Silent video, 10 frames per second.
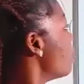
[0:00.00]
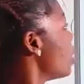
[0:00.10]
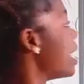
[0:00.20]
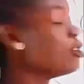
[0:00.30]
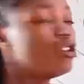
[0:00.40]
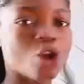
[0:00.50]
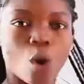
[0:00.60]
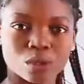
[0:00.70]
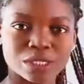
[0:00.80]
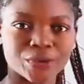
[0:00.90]
in
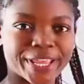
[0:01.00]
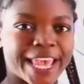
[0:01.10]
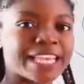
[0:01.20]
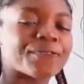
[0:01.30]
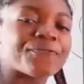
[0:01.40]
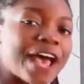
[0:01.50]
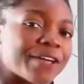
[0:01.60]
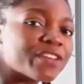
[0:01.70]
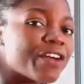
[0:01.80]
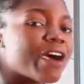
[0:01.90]
notes. Okay, the
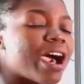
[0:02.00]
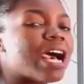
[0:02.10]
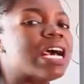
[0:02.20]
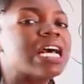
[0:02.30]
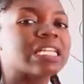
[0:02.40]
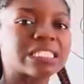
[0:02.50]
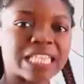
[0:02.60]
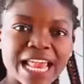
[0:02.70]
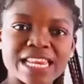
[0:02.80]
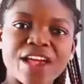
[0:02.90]
5 naira,
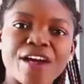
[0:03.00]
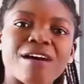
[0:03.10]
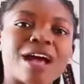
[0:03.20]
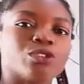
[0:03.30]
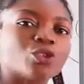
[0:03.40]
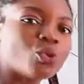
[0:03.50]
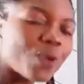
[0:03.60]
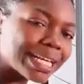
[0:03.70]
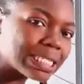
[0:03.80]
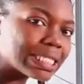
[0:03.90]
10 naira,
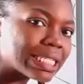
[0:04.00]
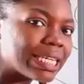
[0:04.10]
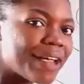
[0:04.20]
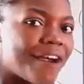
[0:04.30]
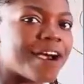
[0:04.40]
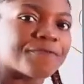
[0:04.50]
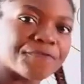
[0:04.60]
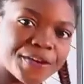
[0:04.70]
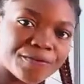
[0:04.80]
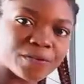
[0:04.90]
20 naira,
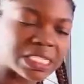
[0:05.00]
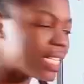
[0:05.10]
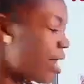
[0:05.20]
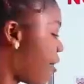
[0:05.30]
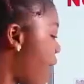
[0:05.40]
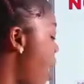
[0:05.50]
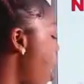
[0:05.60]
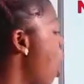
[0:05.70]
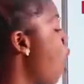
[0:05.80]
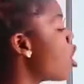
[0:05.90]
50 naira,
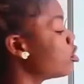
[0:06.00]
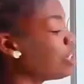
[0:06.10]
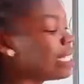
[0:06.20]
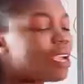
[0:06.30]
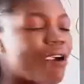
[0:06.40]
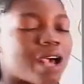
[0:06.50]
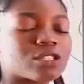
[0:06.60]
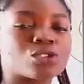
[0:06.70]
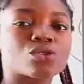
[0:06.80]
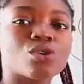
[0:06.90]
100
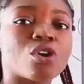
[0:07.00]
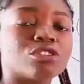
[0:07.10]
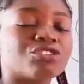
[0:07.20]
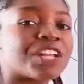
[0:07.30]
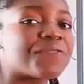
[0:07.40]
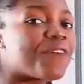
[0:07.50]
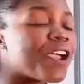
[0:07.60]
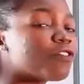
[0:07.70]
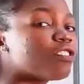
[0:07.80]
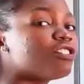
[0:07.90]
naira, 200,
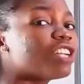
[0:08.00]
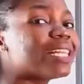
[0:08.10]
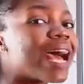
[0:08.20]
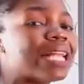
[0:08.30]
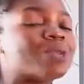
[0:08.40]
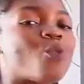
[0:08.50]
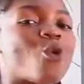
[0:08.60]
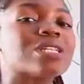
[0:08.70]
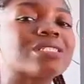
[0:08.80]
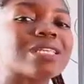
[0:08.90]
500 and
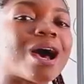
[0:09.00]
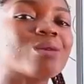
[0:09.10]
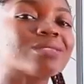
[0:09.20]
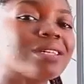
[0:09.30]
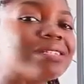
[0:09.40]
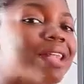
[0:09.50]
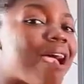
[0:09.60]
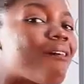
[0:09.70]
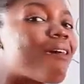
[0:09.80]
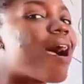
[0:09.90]
1000
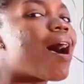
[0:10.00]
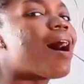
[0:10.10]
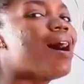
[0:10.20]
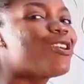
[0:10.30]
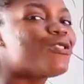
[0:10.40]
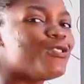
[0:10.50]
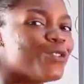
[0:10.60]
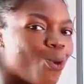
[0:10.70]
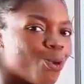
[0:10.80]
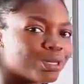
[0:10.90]
naira
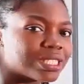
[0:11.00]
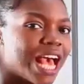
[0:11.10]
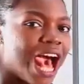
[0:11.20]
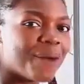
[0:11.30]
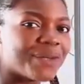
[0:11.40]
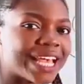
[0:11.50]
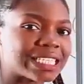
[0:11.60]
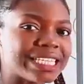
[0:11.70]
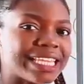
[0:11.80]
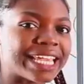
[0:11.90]
notes. Are we
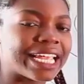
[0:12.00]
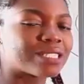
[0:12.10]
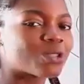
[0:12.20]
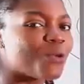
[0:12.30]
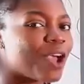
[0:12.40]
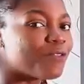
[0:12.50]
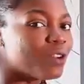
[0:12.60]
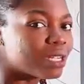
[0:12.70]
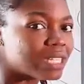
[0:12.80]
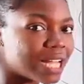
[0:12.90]
getting it, kids? So we have
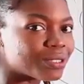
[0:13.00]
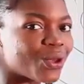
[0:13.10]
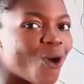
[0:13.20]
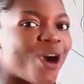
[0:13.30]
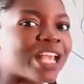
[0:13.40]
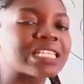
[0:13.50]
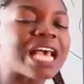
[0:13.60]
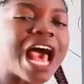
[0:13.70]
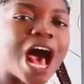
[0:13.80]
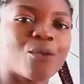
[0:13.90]
looked at coins
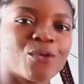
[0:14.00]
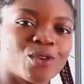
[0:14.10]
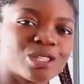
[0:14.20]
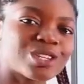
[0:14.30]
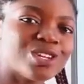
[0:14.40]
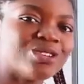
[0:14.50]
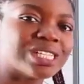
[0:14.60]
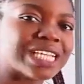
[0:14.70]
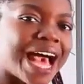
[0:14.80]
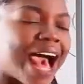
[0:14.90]
and we've also
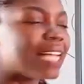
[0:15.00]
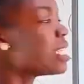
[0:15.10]
looked at